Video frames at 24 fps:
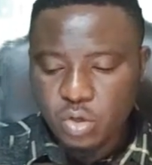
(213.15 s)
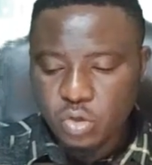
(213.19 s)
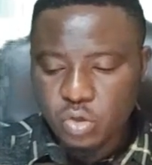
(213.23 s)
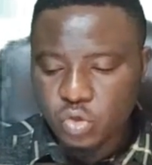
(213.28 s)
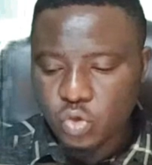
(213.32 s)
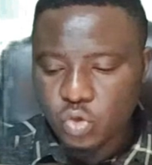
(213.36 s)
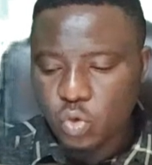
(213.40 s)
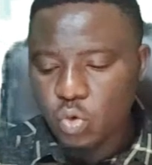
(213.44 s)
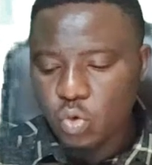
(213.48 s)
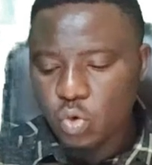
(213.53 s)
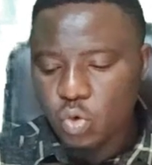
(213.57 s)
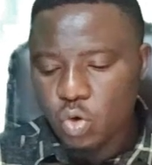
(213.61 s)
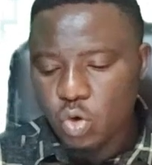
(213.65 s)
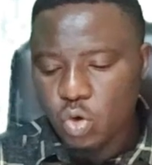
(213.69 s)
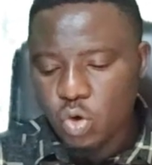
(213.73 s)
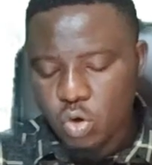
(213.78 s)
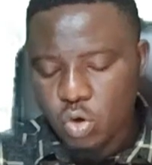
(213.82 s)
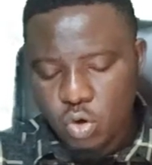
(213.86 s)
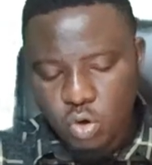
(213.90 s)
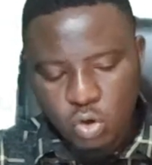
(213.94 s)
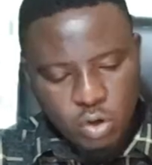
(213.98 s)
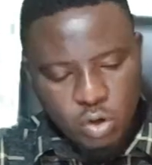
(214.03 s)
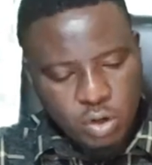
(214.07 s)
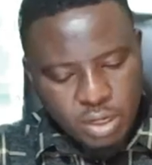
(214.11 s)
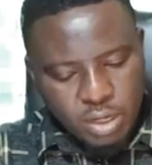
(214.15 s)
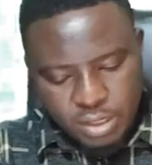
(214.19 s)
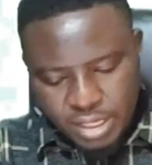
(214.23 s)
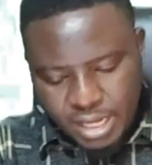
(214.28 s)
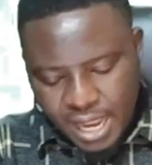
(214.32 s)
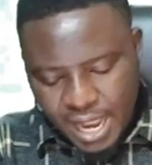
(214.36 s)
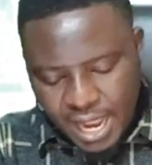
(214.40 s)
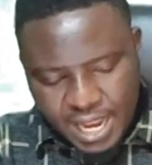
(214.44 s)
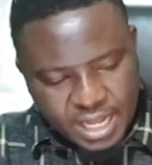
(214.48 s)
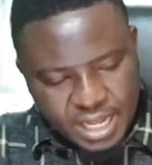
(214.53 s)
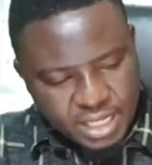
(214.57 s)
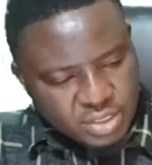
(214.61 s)
So the
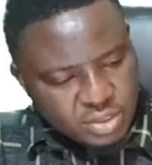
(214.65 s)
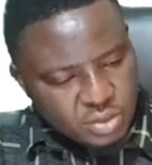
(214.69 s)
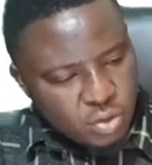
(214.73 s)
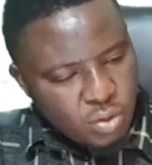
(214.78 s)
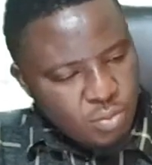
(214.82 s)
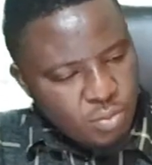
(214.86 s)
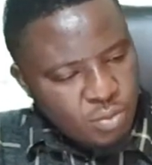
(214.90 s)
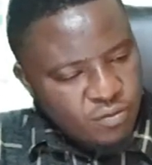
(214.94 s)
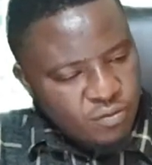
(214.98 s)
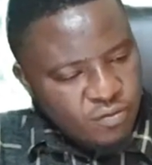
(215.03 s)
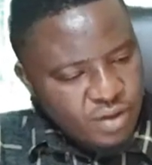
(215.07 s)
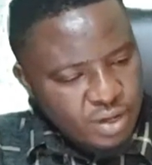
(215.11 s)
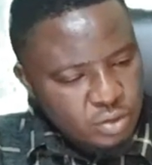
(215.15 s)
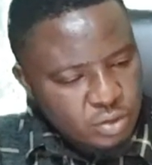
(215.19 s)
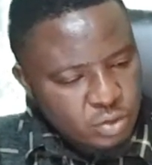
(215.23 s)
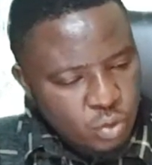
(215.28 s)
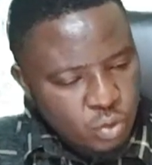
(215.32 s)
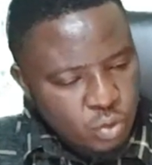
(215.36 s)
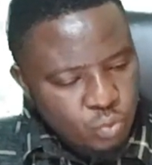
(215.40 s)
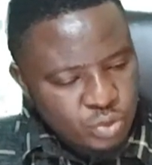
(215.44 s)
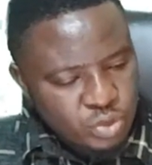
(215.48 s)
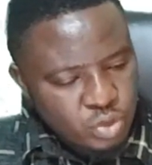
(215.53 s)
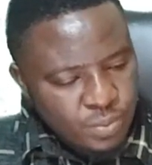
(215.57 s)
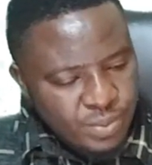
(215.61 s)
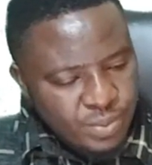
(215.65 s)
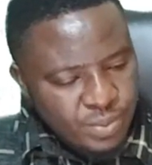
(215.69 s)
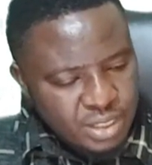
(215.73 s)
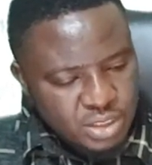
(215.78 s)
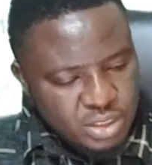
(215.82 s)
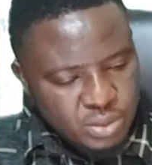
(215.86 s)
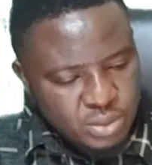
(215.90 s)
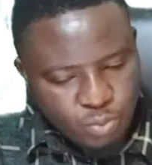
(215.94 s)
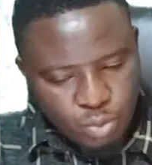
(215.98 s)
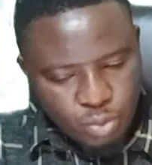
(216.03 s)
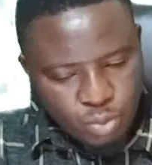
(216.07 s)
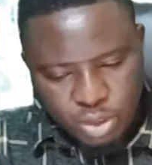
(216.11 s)
highest common factor, we stop at
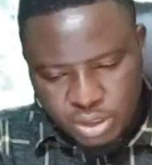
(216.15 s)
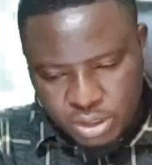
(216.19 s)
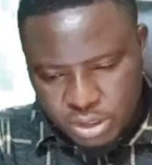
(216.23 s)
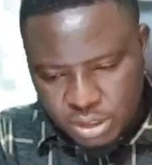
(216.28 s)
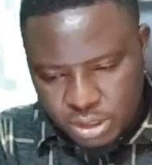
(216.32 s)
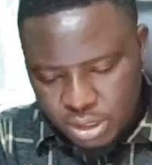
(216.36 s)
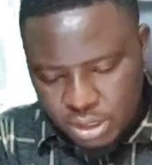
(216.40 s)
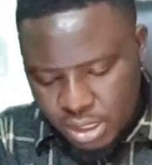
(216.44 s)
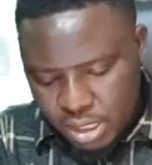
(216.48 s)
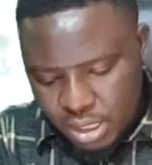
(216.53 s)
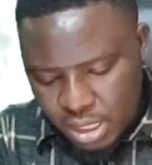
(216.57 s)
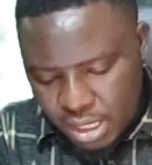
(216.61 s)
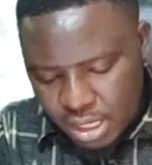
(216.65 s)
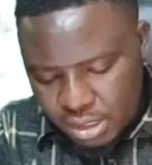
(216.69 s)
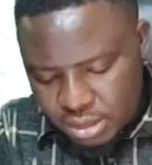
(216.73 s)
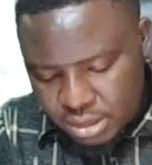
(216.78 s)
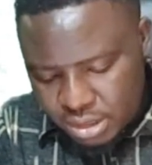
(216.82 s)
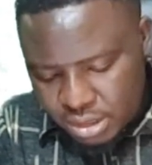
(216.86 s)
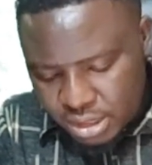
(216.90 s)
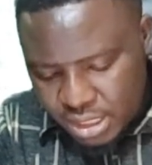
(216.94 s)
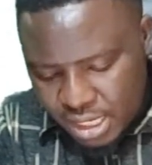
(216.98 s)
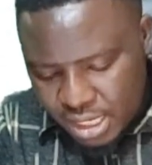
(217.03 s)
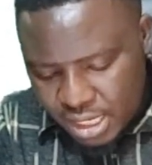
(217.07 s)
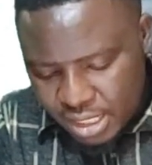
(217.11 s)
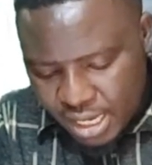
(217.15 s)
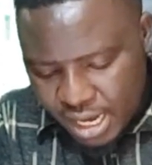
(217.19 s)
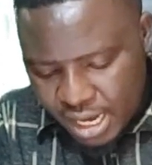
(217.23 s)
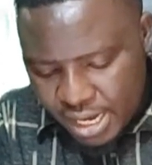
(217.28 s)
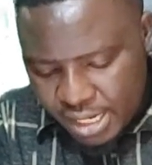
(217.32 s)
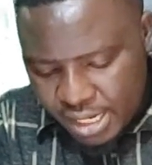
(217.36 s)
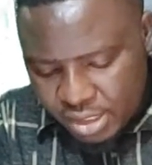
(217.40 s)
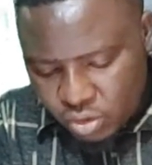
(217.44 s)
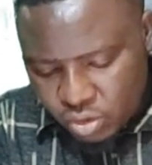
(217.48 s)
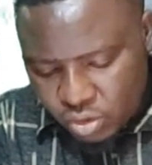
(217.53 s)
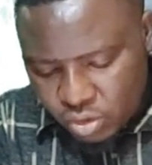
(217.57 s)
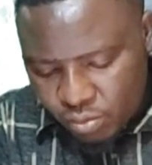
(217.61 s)
this point and say that the
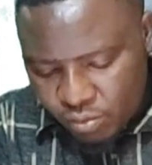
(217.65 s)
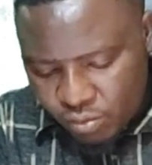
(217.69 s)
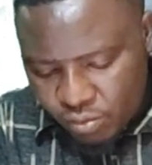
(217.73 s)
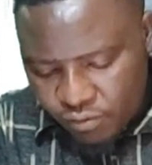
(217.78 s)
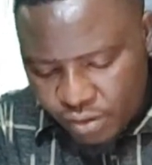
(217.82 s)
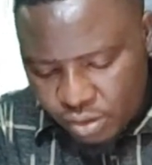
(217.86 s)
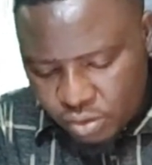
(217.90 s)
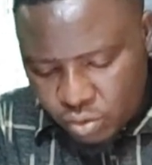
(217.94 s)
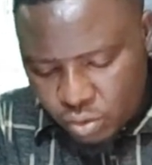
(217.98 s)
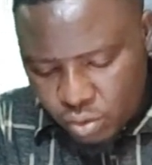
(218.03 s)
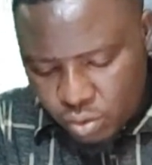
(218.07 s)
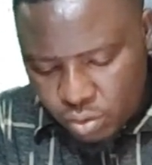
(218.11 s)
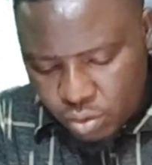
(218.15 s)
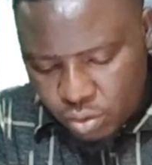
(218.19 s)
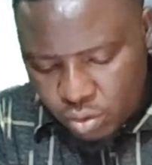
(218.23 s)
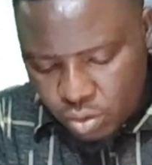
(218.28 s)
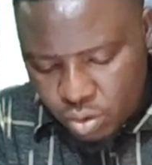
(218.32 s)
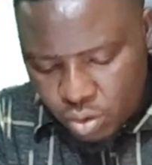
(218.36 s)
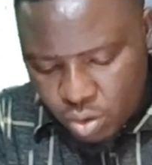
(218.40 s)
highest common factor